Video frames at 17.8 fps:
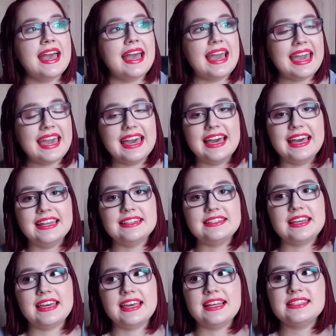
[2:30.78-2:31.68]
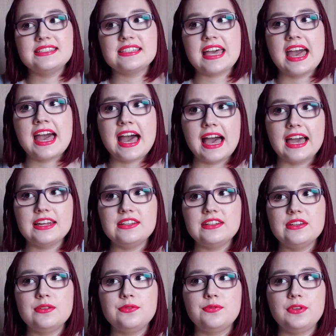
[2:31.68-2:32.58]
And it's kind
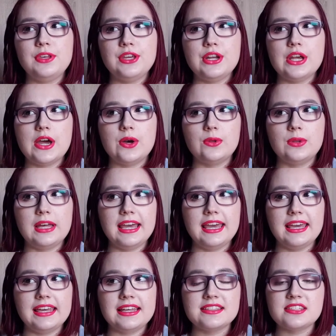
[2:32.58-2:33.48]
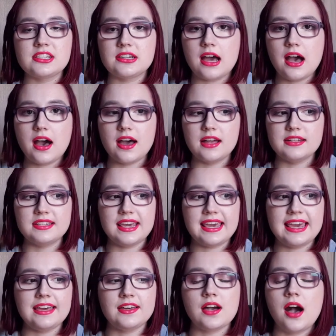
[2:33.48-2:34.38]
of, you know, like, it's not
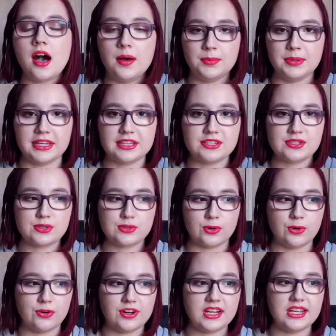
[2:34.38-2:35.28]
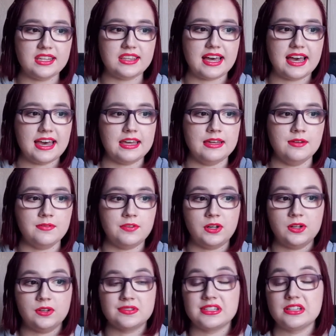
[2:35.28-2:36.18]
a complex story that
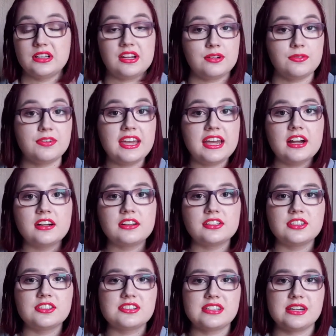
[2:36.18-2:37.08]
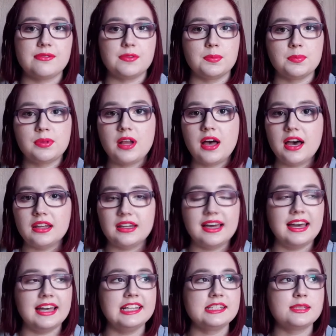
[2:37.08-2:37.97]
involves a lot of characters, different plot
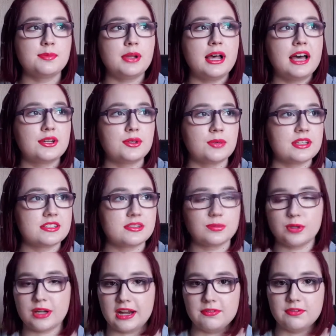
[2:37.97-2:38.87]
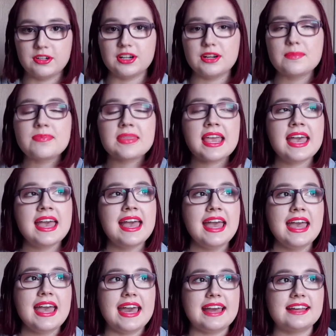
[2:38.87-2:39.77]
lines, plot twists, whatever.
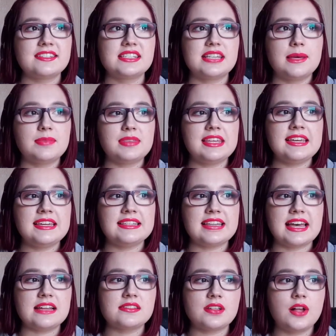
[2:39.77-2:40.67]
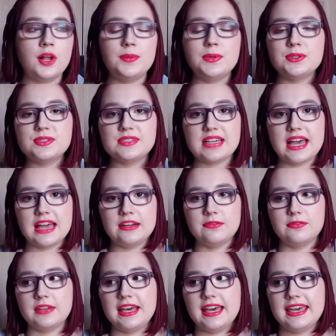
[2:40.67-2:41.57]
It's something that's almost kind
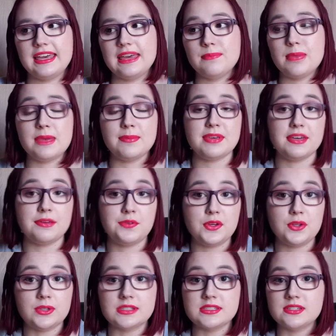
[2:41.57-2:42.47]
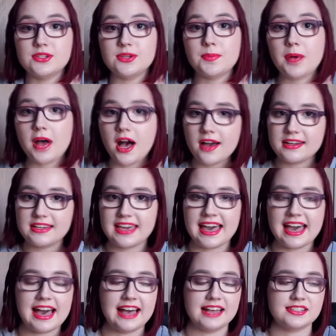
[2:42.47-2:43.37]
of like, maybe if you listen to
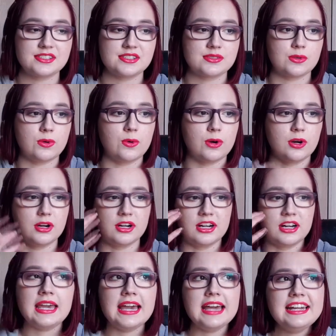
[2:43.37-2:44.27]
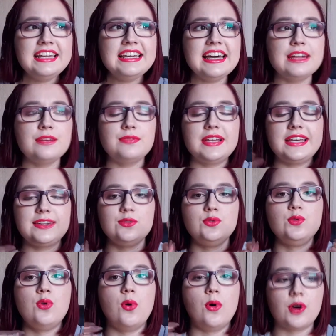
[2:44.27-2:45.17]
podcasts or any kind of like
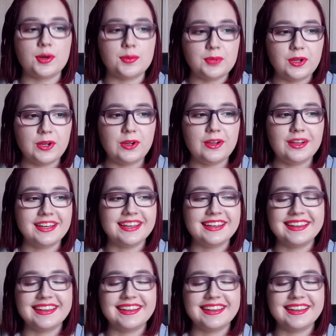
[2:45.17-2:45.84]
normal,